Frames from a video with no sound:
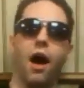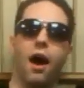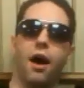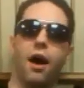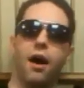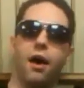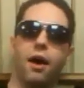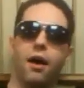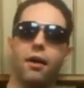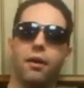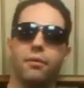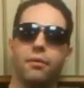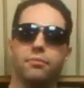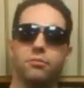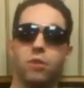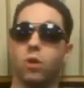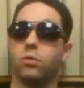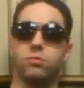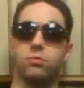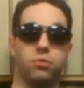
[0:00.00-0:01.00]

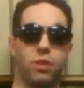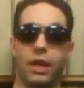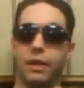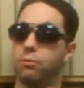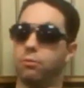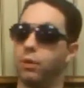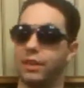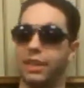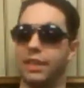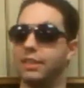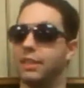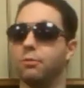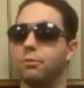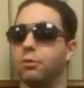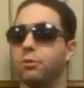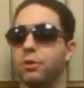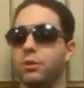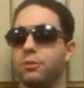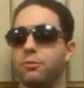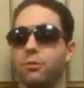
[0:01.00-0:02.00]
Um, or like what they did
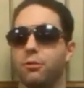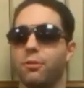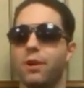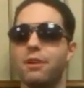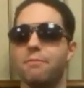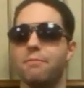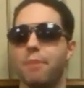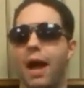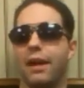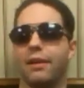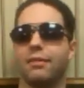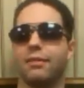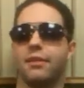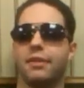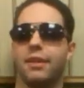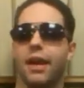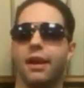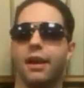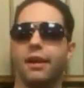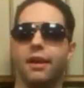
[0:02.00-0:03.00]
with Christopher Reeve back in the
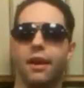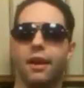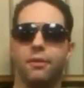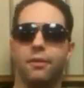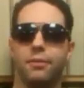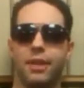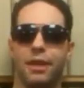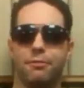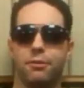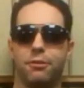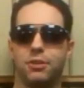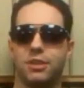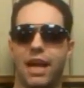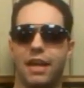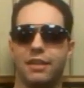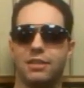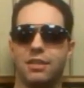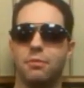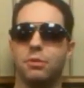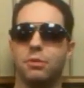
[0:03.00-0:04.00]
day uh, when they first
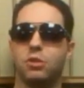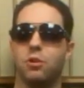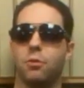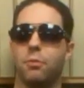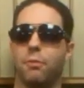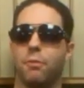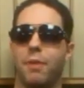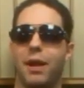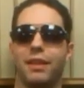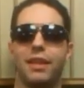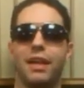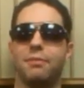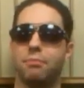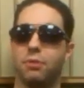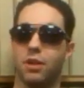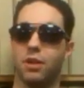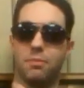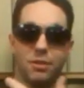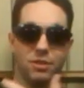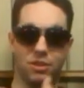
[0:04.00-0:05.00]
cast him as Superman, they
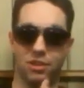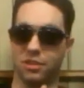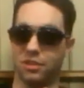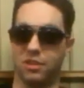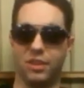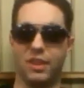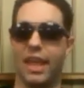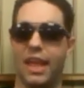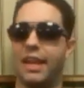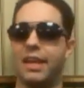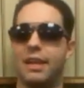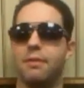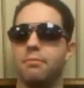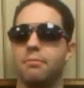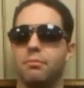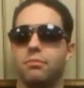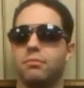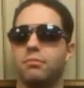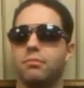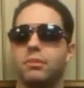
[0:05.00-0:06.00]
pretty much just let
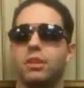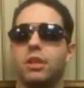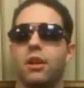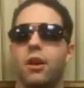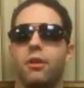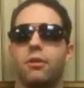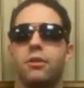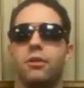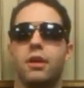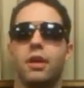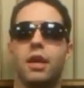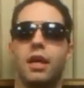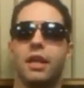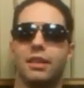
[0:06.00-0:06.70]
him, you know,